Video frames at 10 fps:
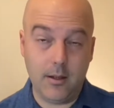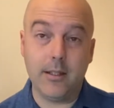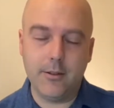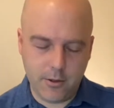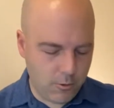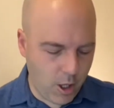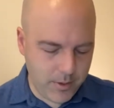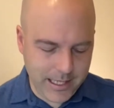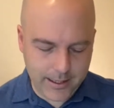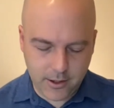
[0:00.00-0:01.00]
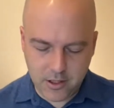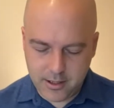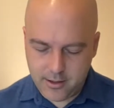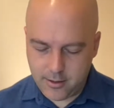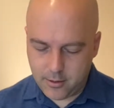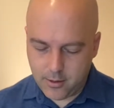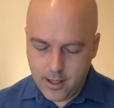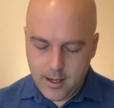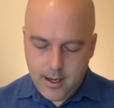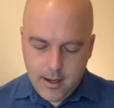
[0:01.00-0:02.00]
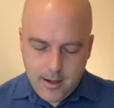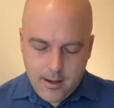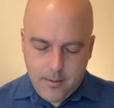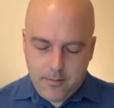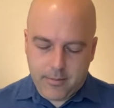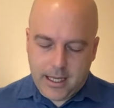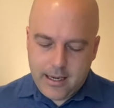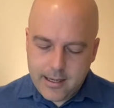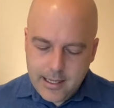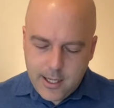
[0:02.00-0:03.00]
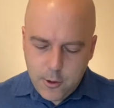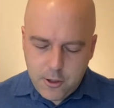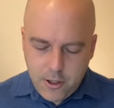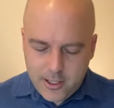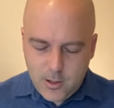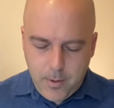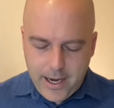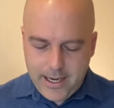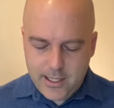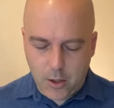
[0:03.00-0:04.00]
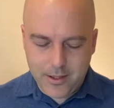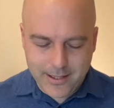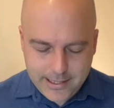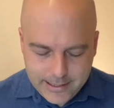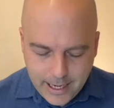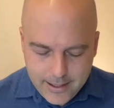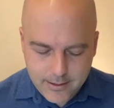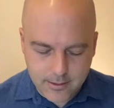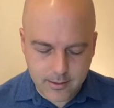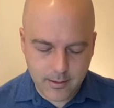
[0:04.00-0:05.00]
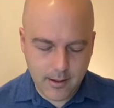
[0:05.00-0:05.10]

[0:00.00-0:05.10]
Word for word: Listen to Romans 8:32. He who did not spare his own son,